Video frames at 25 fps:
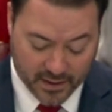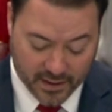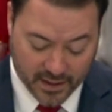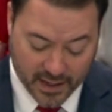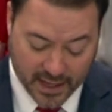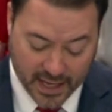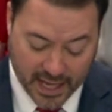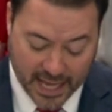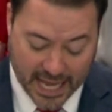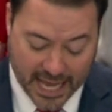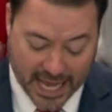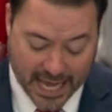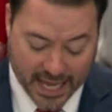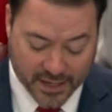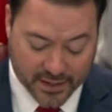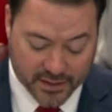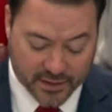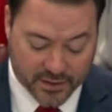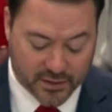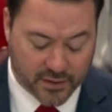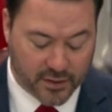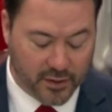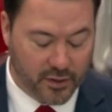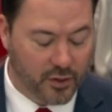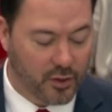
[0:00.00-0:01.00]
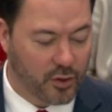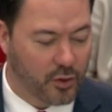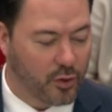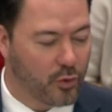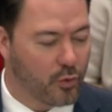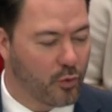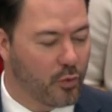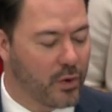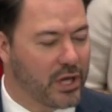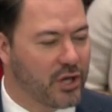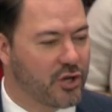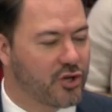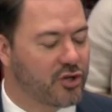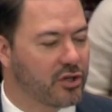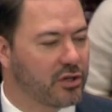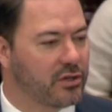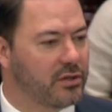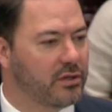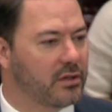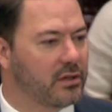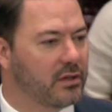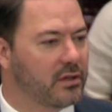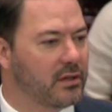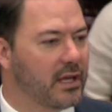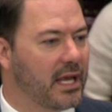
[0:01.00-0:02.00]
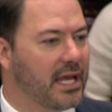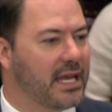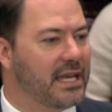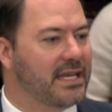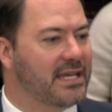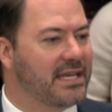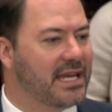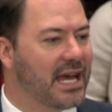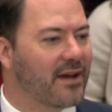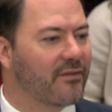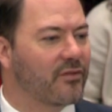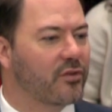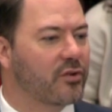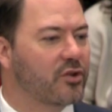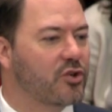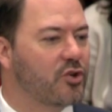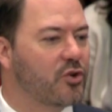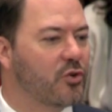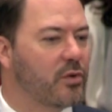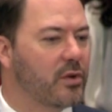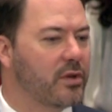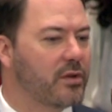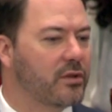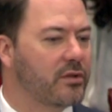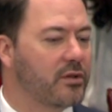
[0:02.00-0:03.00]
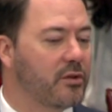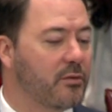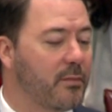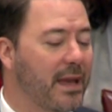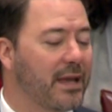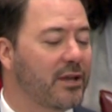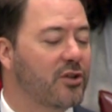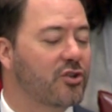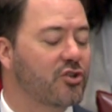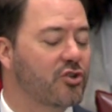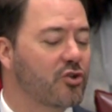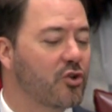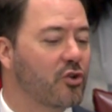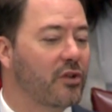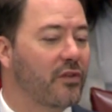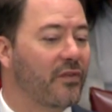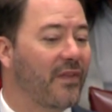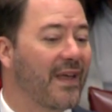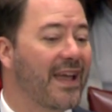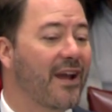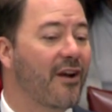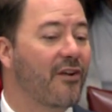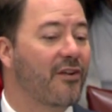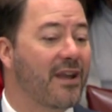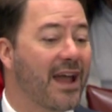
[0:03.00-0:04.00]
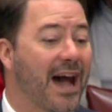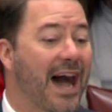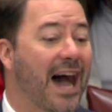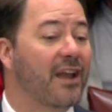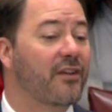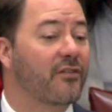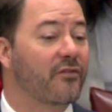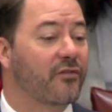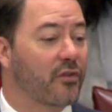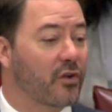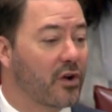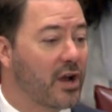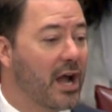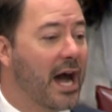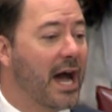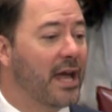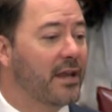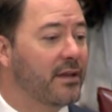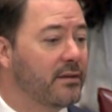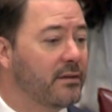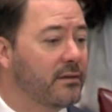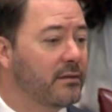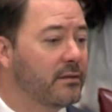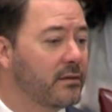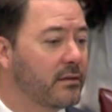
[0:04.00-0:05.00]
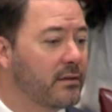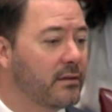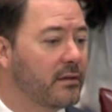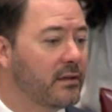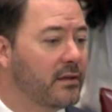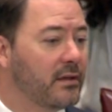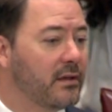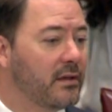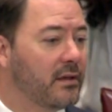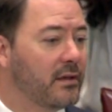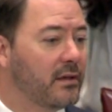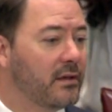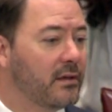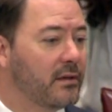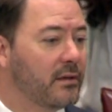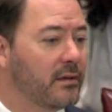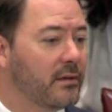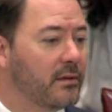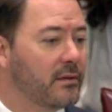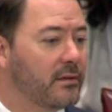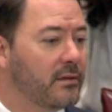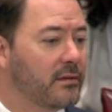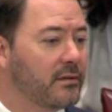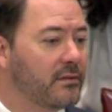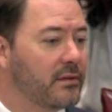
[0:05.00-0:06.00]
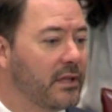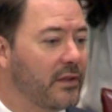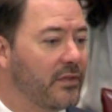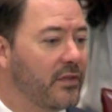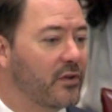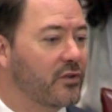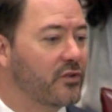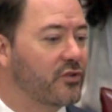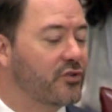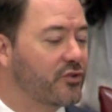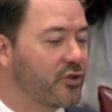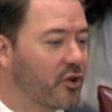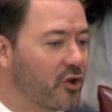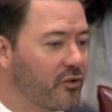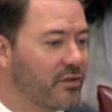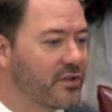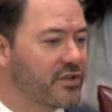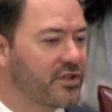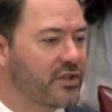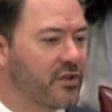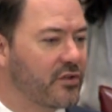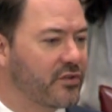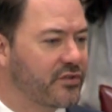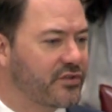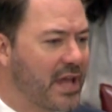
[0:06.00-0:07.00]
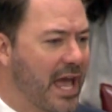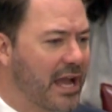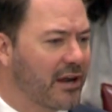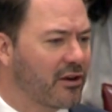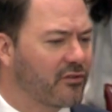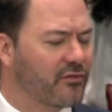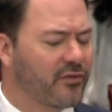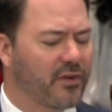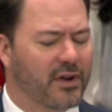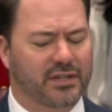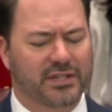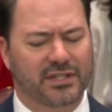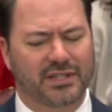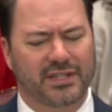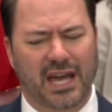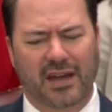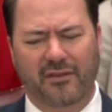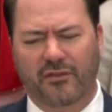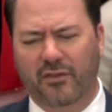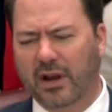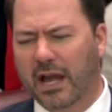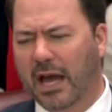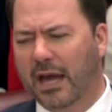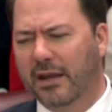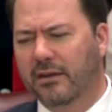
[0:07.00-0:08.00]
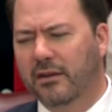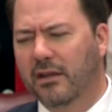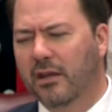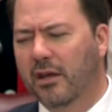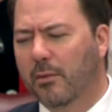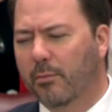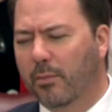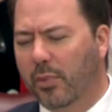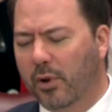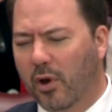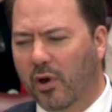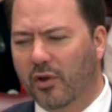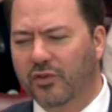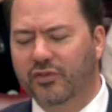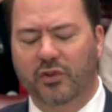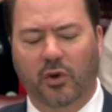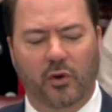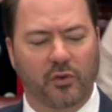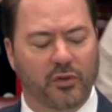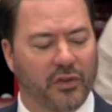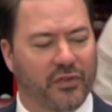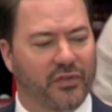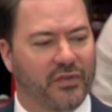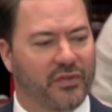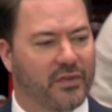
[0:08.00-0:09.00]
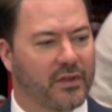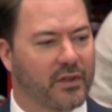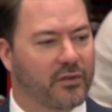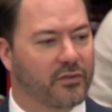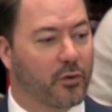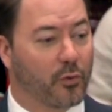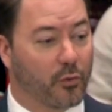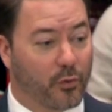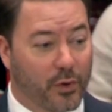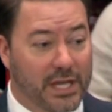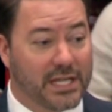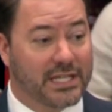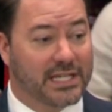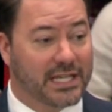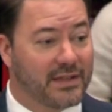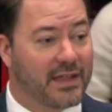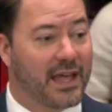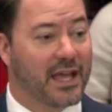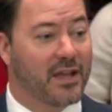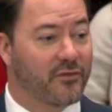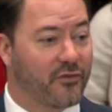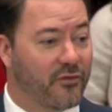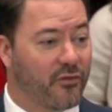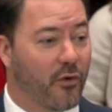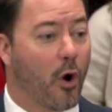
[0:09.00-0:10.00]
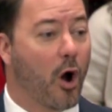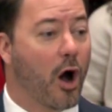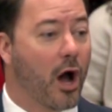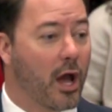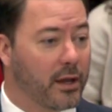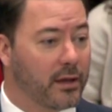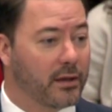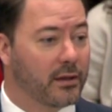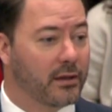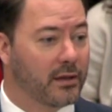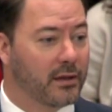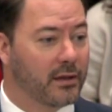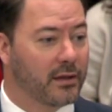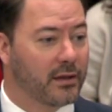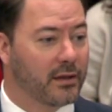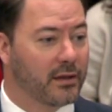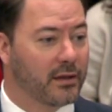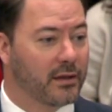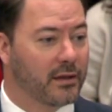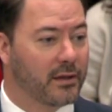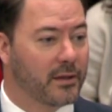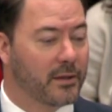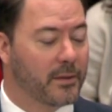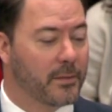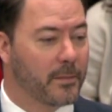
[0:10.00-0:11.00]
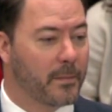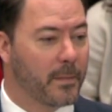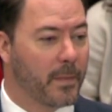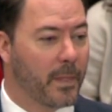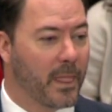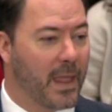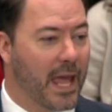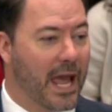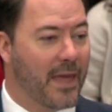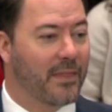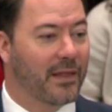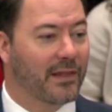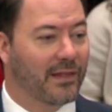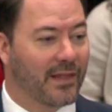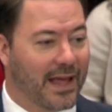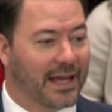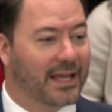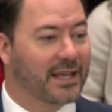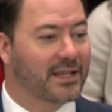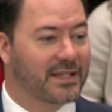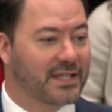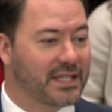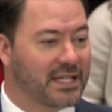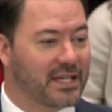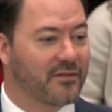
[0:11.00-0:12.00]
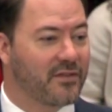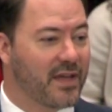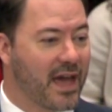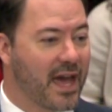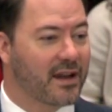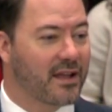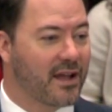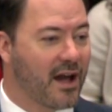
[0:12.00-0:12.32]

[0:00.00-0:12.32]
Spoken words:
And we should endeavor to make sure that they are not forgotten, that their service and their sacrifice is not forgotten, but also that the reason they fought and the legacy of that